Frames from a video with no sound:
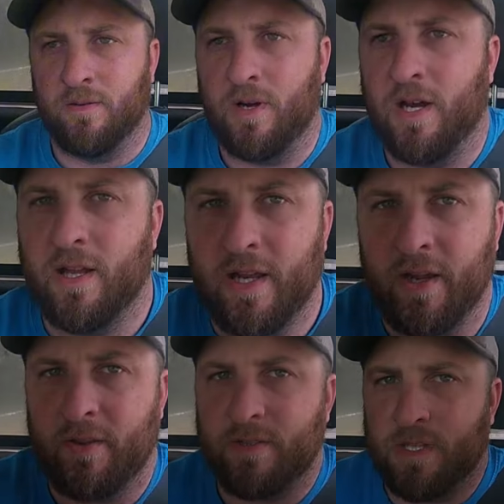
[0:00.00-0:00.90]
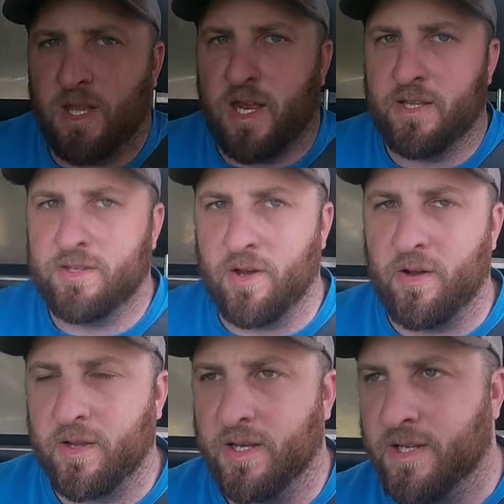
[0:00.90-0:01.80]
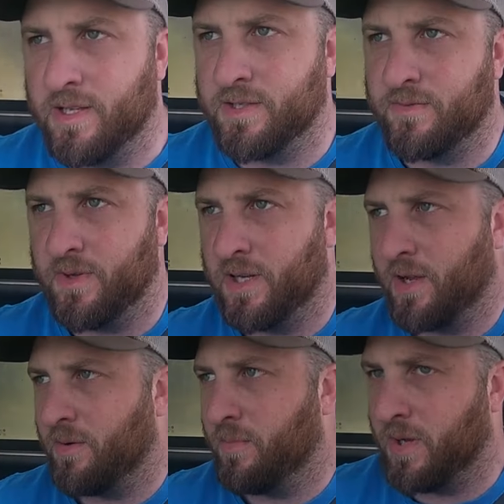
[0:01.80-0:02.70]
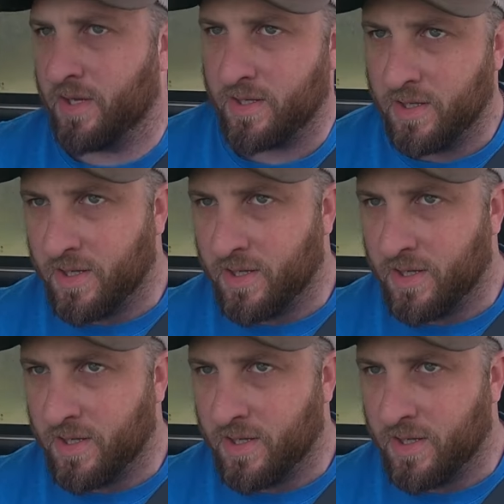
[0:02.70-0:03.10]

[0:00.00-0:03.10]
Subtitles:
Well, I know there's a lot of talking in this video, but